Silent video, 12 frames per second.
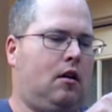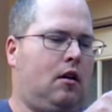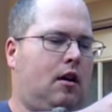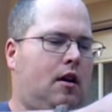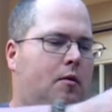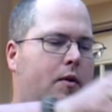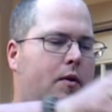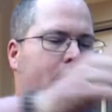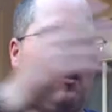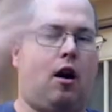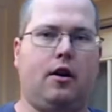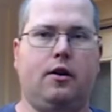And when you
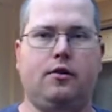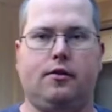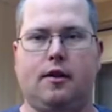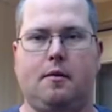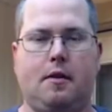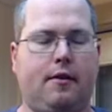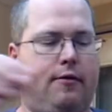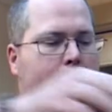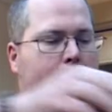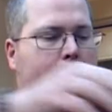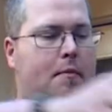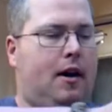are using them, they
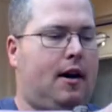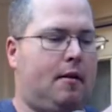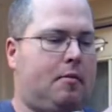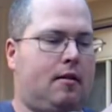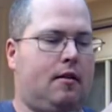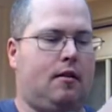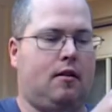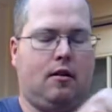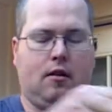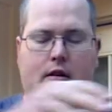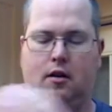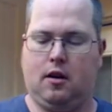flip up.
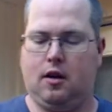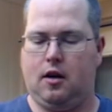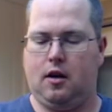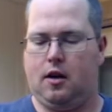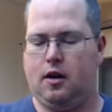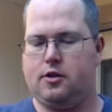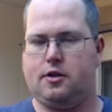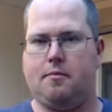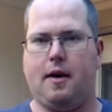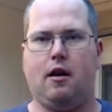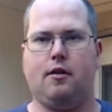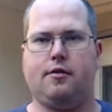In just a
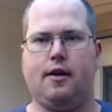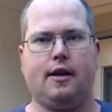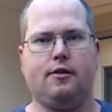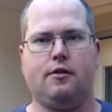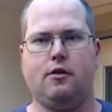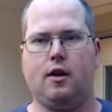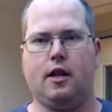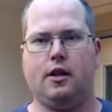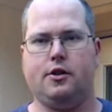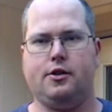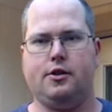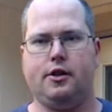matter of seconds, you're ready
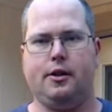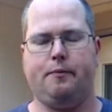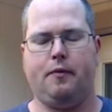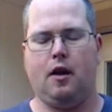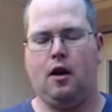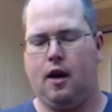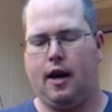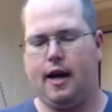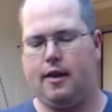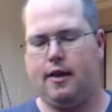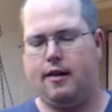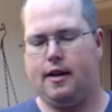to shoot.
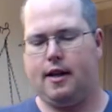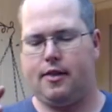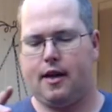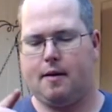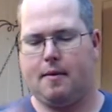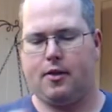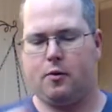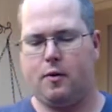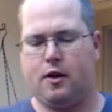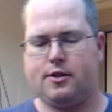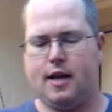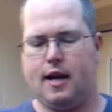And the neat thing about the
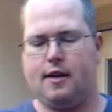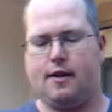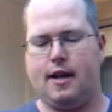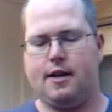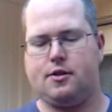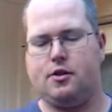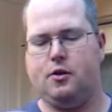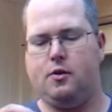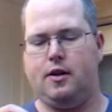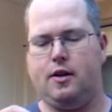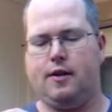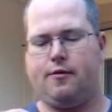rear sight is it has
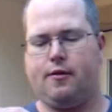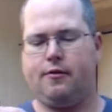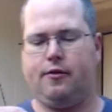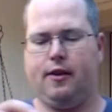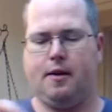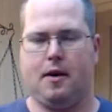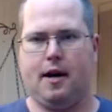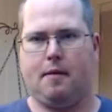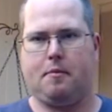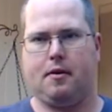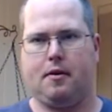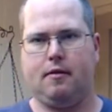two different
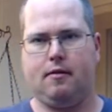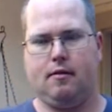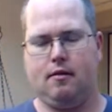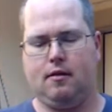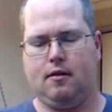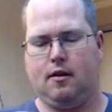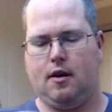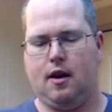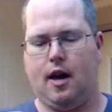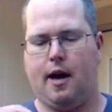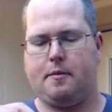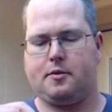flip-up
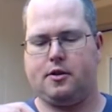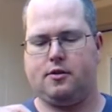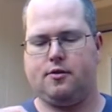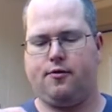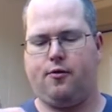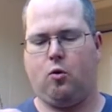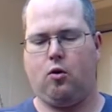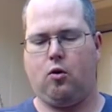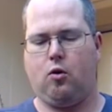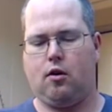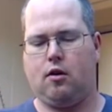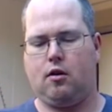options
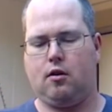for